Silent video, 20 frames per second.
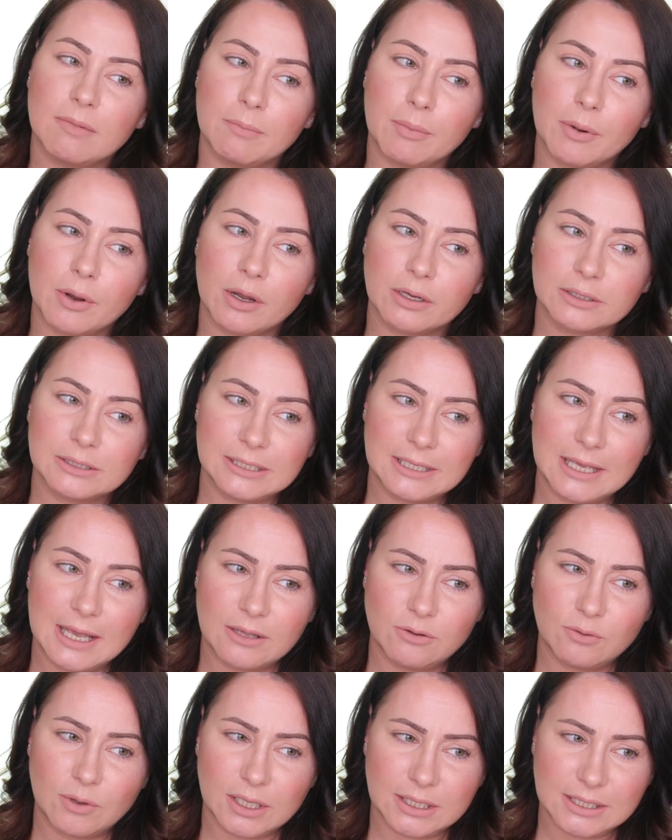But yeah,
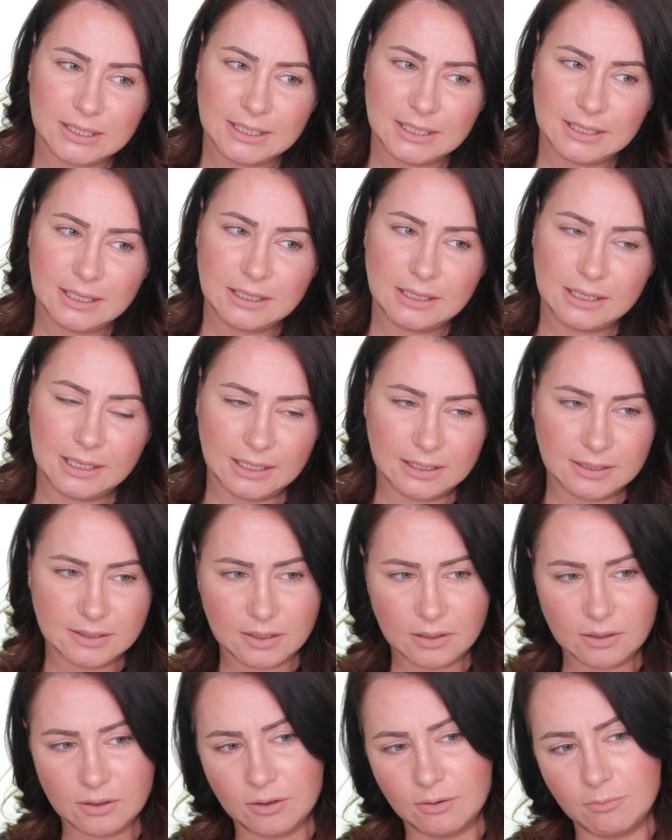you can see that
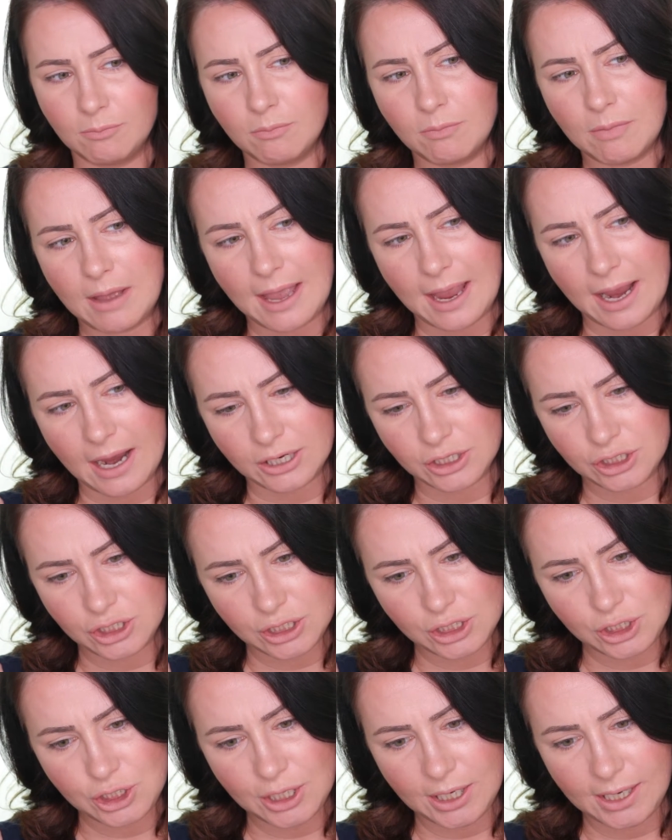it's an
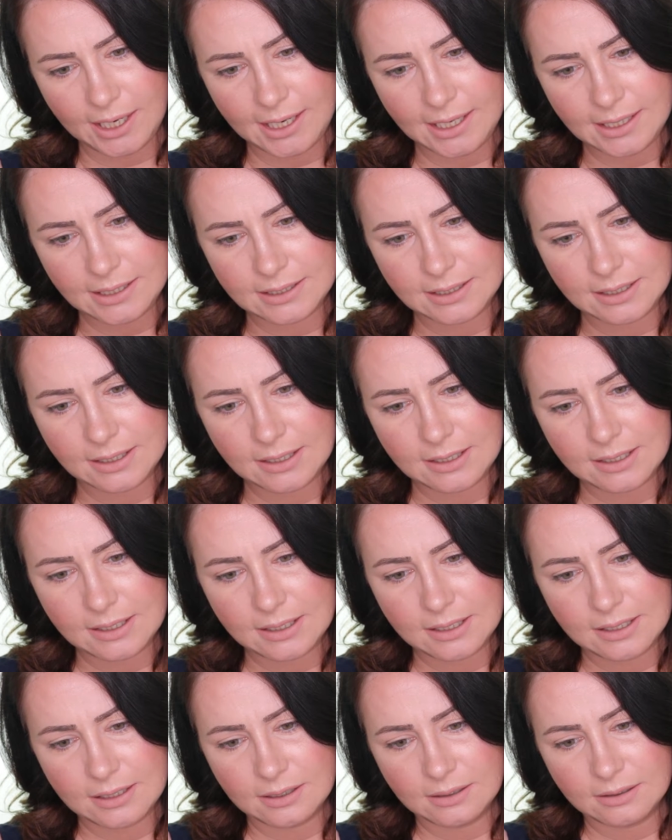ashy shade,
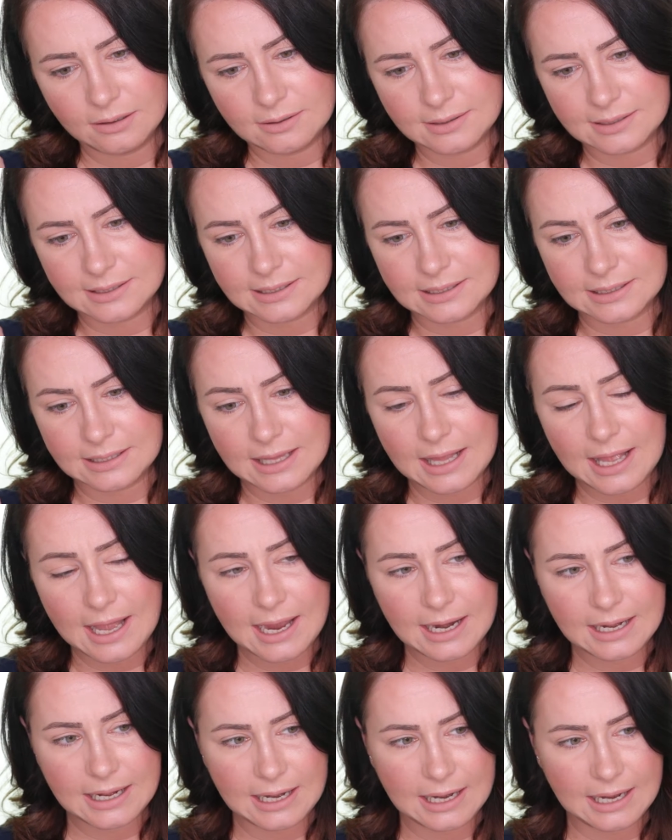
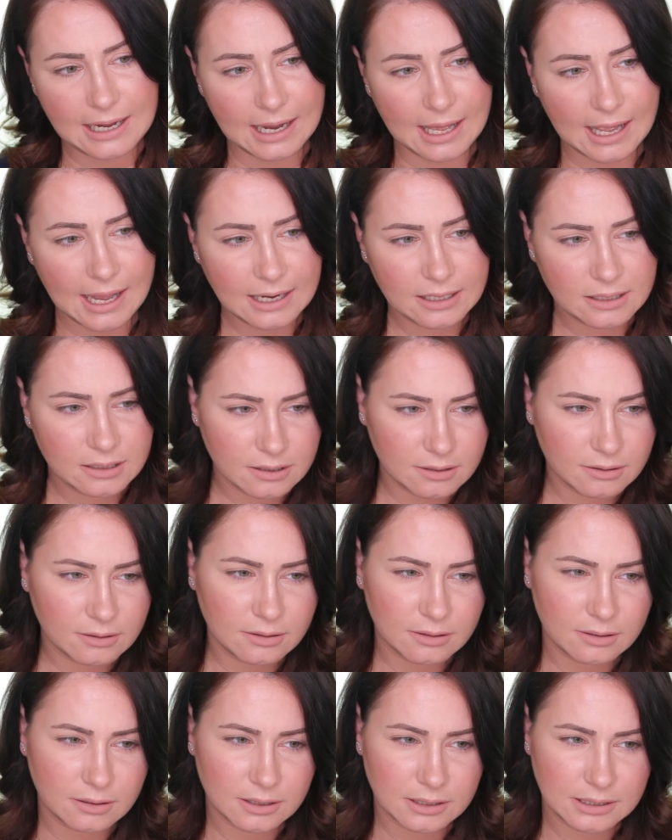slightly
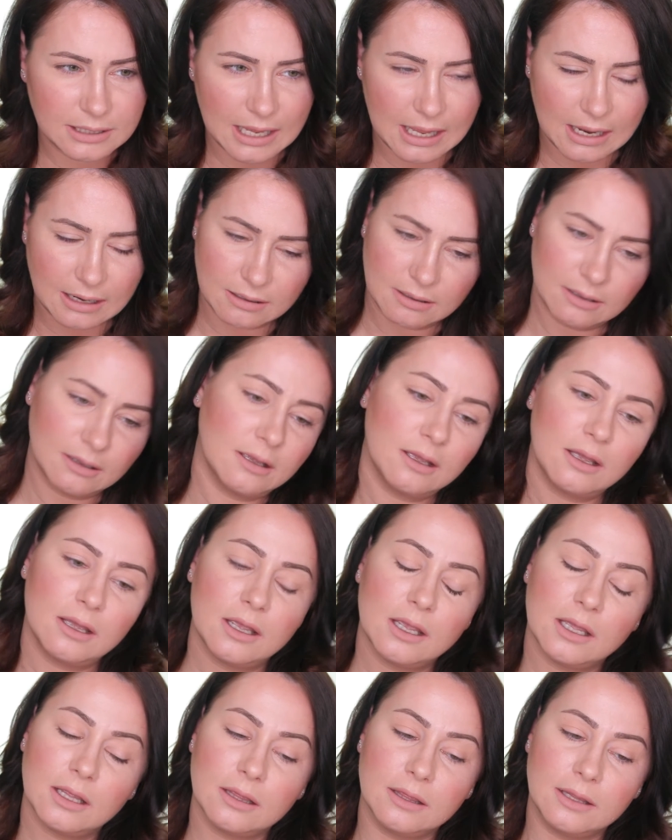lighter than
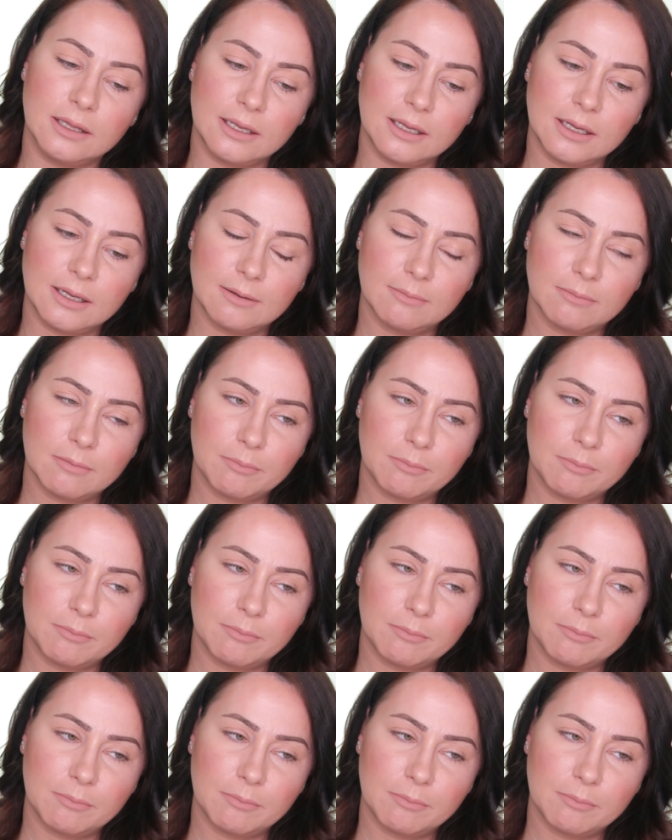the